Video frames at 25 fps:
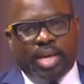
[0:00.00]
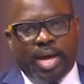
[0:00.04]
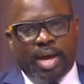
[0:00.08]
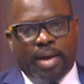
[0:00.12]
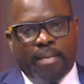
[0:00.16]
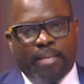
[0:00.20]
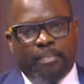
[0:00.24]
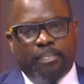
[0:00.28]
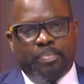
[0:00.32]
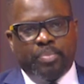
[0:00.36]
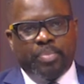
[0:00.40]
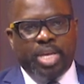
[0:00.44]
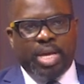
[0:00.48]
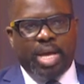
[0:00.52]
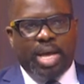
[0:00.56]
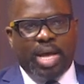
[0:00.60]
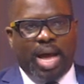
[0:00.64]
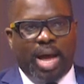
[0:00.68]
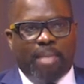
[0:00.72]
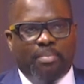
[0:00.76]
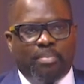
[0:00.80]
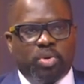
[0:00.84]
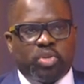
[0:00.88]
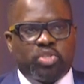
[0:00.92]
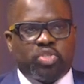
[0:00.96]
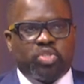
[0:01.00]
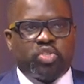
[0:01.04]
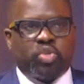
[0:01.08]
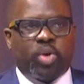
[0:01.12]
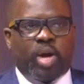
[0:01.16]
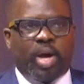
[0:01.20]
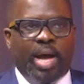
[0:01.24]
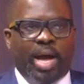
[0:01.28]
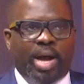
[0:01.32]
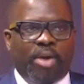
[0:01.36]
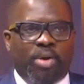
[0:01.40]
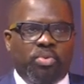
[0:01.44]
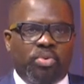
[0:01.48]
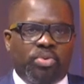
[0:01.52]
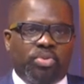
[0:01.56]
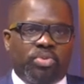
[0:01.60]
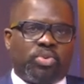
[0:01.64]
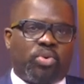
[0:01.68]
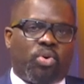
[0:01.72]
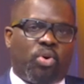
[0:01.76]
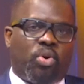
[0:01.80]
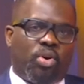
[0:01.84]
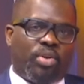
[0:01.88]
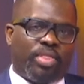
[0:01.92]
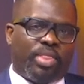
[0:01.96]
I'm not sure I
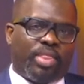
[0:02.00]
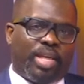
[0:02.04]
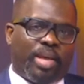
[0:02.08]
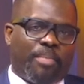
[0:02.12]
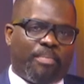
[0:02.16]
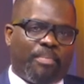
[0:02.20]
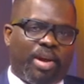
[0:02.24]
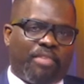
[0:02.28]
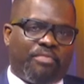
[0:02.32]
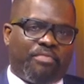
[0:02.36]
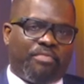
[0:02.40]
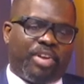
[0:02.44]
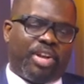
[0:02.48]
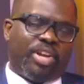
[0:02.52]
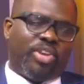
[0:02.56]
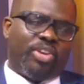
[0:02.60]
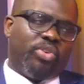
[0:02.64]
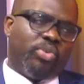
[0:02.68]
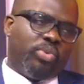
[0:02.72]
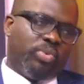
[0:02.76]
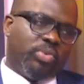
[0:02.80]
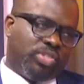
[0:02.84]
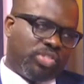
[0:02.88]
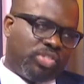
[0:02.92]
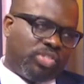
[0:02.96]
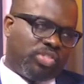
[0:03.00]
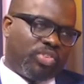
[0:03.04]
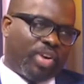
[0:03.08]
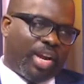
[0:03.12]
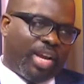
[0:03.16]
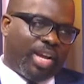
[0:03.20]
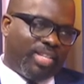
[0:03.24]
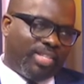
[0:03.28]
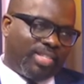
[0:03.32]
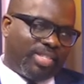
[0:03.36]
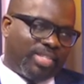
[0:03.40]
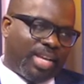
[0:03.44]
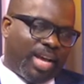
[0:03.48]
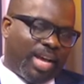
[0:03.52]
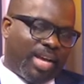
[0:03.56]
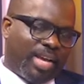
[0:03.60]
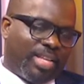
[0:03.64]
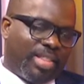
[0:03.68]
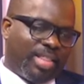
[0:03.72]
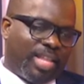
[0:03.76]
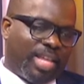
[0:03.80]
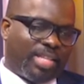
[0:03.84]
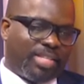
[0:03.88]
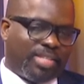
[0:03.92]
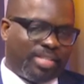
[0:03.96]
would call them a very huge strides
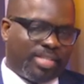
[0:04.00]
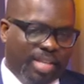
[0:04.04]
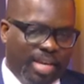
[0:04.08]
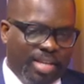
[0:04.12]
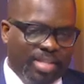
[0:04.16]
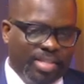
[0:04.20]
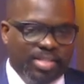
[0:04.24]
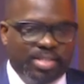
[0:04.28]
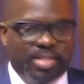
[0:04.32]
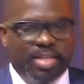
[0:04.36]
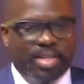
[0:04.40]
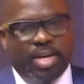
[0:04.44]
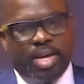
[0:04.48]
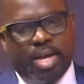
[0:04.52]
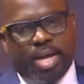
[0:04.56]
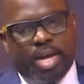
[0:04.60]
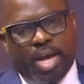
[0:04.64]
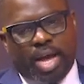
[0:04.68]
in that sense,